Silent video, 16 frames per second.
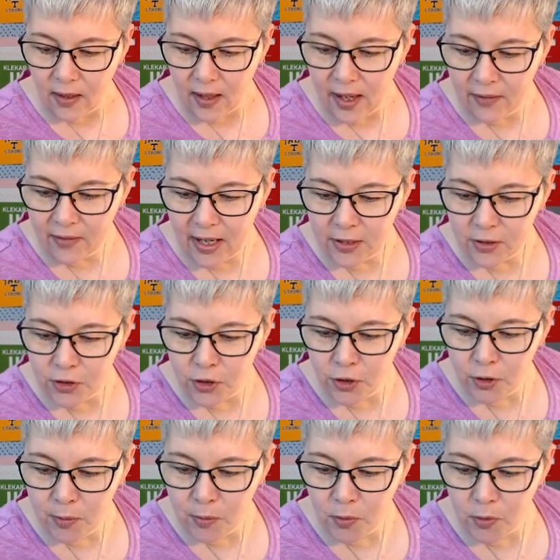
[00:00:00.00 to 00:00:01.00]
I've got
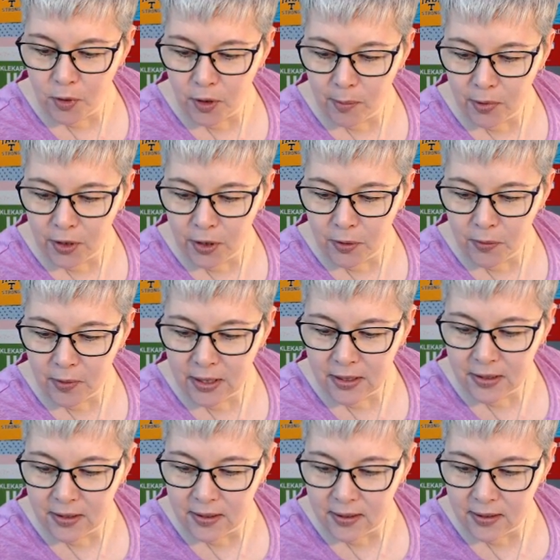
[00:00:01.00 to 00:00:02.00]
two more blue
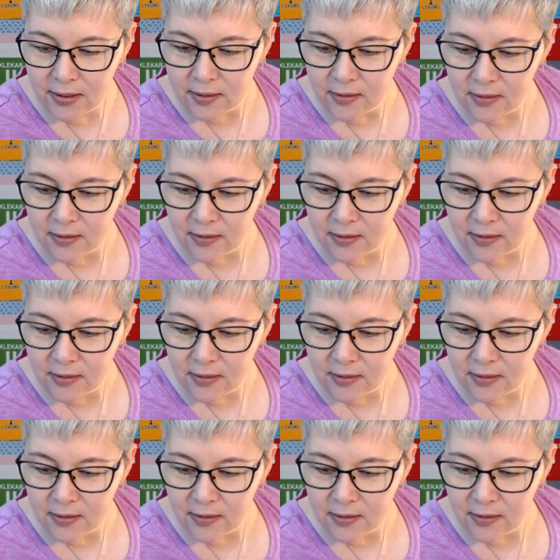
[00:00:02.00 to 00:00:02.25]
ones.